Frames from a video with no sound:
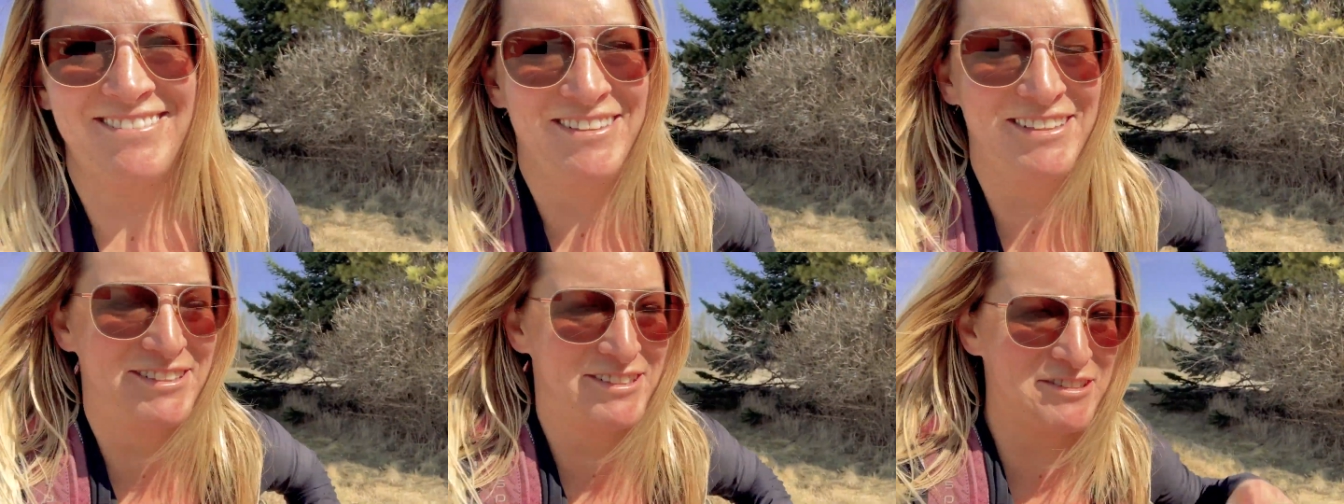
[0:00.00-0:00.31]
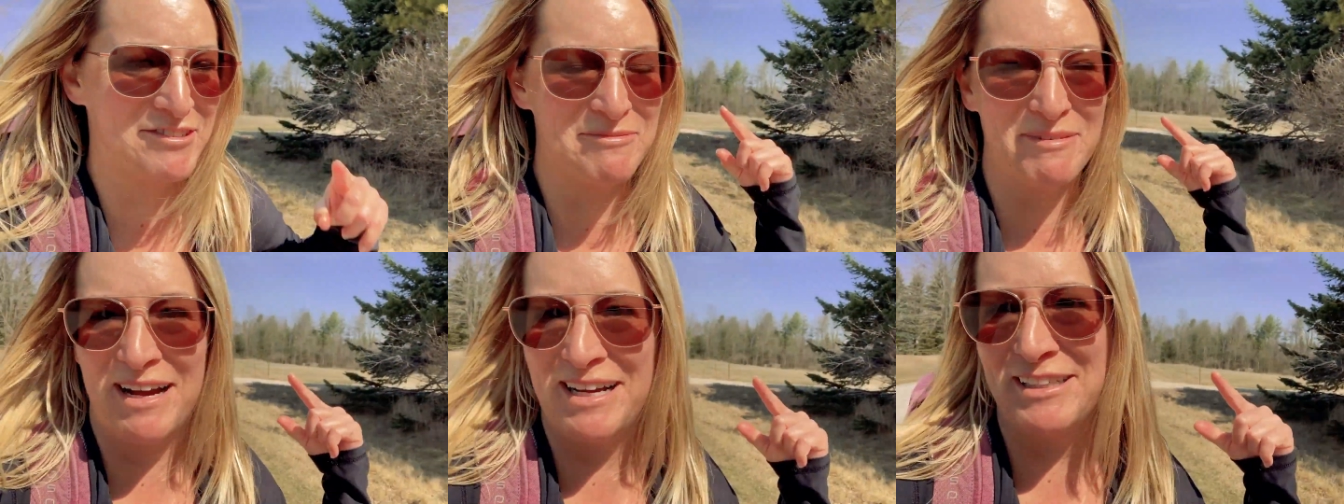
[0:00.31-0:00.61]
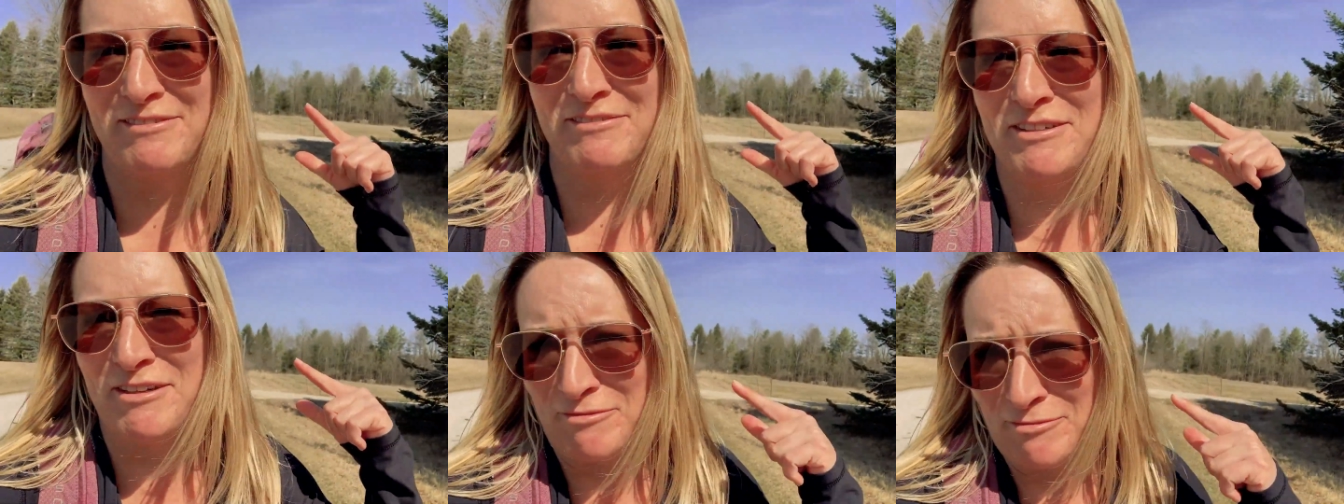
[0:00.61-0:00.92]
which
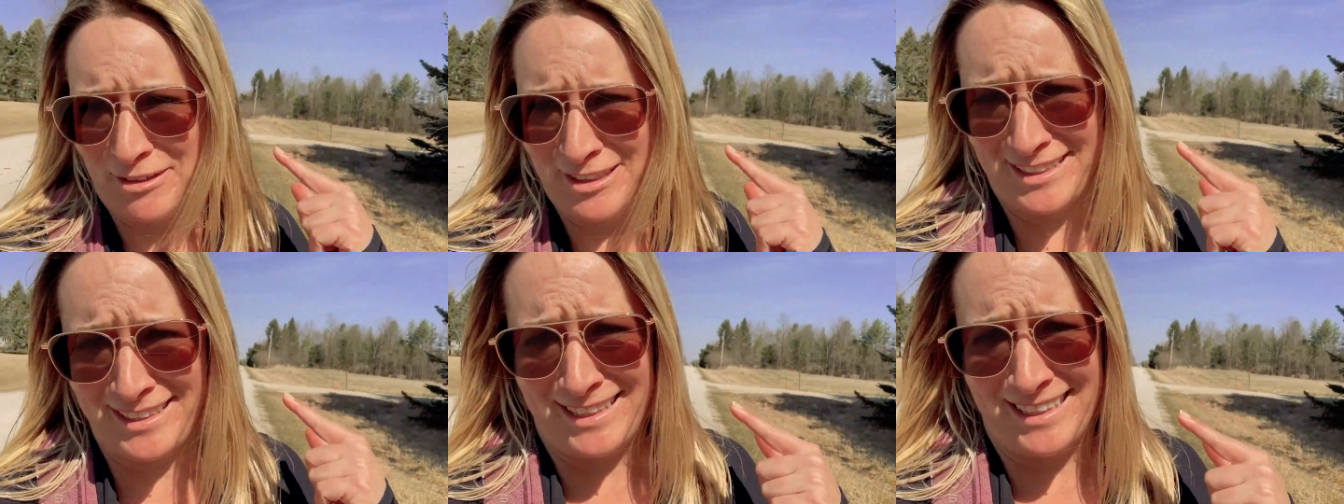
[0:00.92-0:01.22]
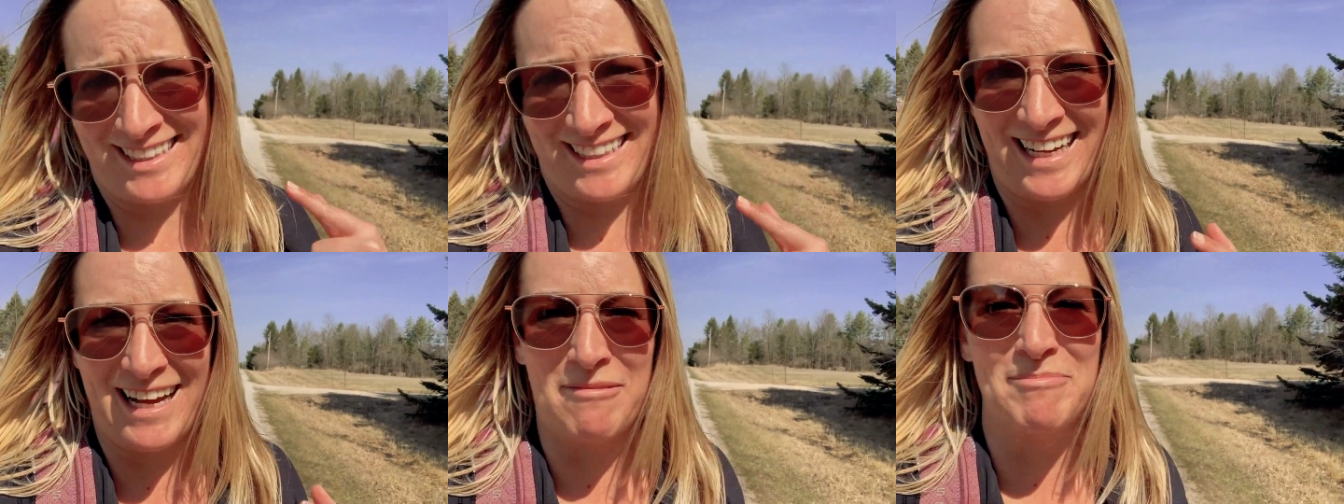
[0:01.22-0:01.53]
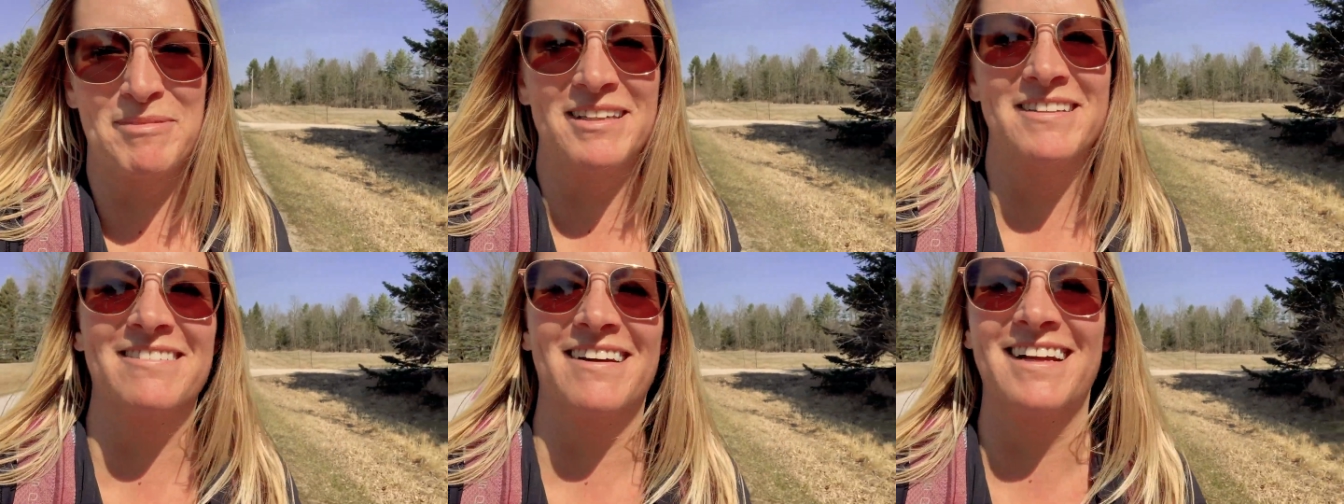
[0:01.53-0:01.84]
reminds me of what just
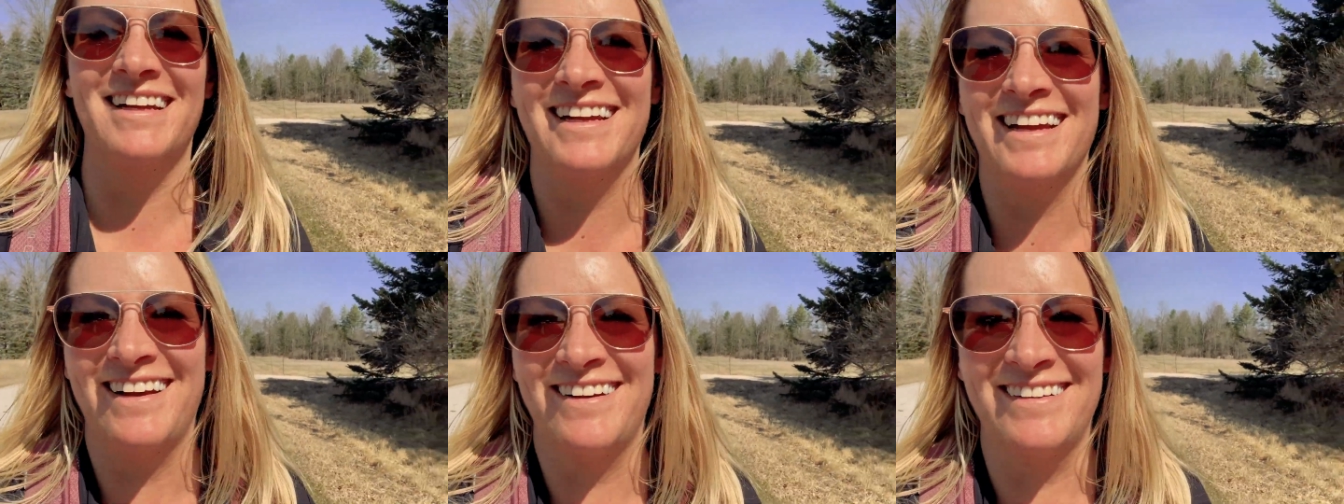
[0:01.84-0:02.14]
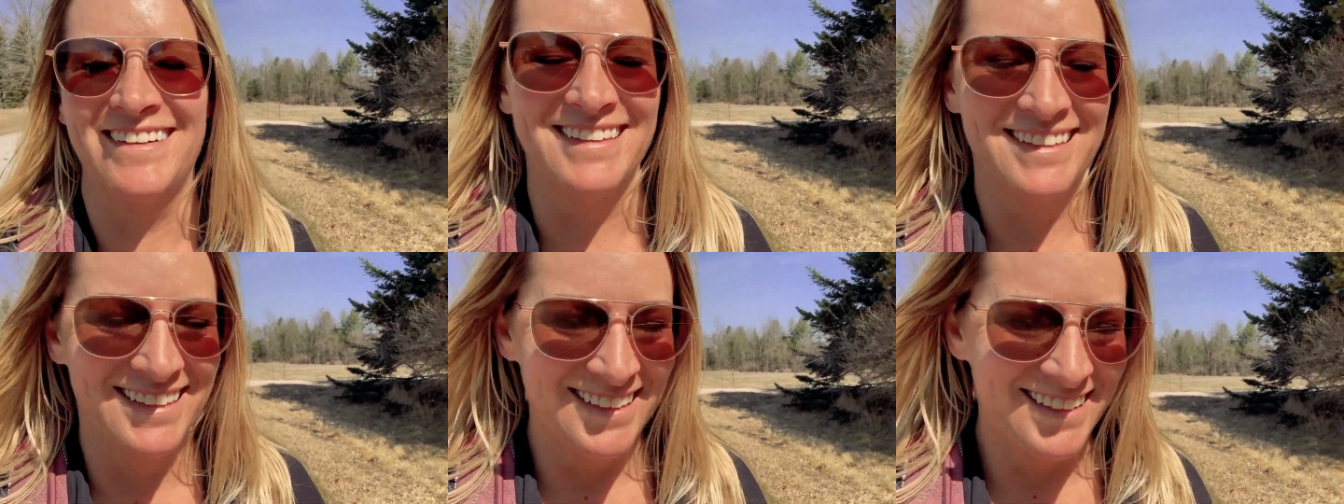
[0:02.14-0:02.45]
happened right now.